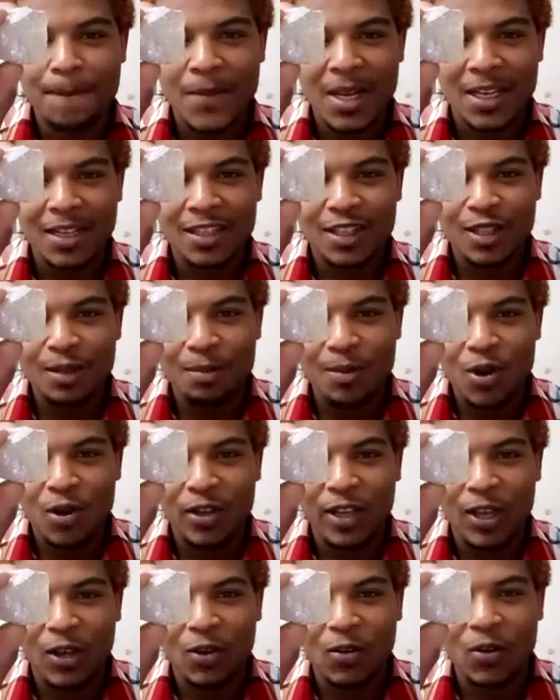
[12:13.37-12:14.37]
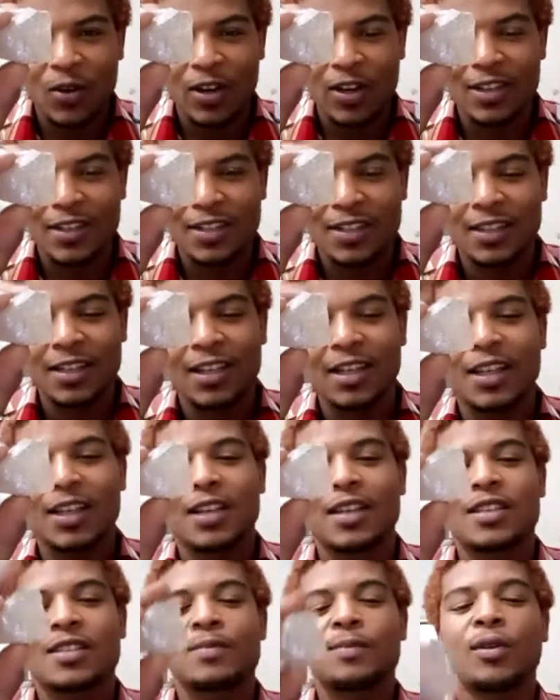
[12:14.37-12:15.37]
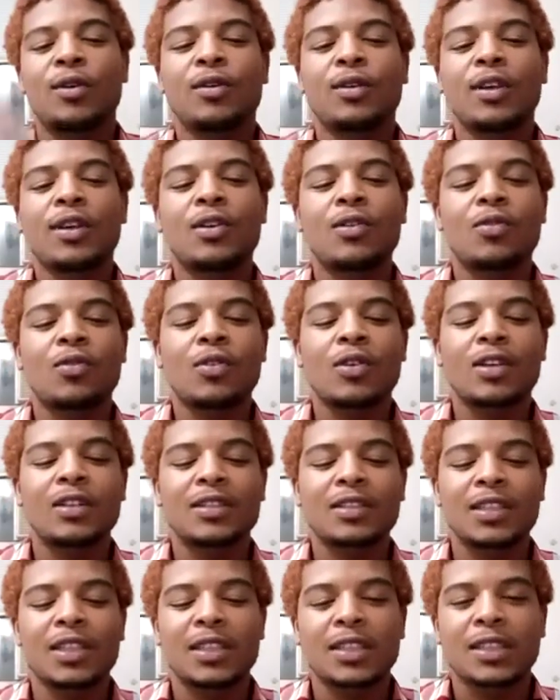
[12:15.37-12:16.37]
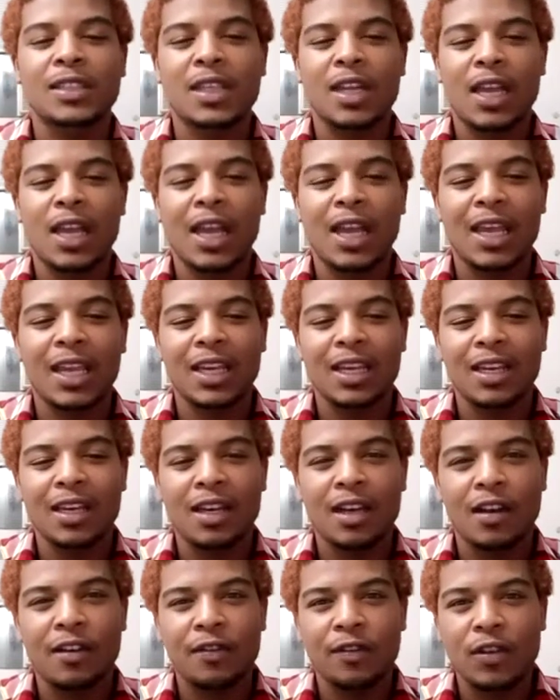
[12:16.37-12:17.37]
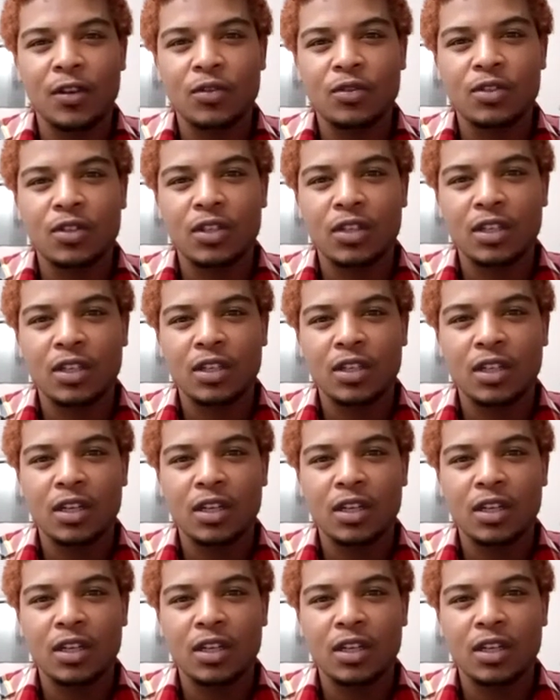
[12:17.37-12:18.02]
Smoky Quartz. Smoky Quartz is like a filter.